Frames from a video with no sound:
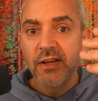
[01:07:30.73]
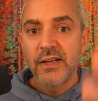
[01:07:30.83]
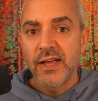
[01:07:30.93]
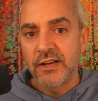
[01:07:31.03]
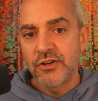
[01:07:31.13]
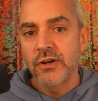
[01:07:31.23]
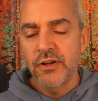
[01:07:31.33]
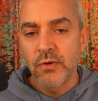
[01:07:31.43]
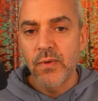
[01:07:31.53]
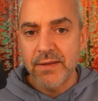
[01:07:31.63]
and
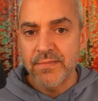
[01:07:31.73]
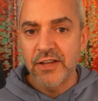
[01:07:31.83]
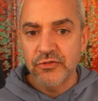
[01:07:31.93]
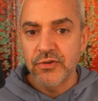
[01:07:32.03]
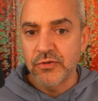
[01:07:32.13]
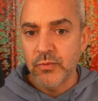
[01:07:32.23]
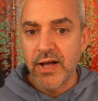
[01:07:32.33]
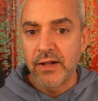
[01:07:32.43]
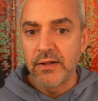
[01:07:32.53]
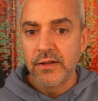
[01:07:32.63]
your weight mastery as
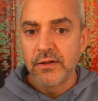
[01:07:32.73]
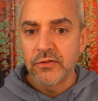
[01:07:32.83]
well.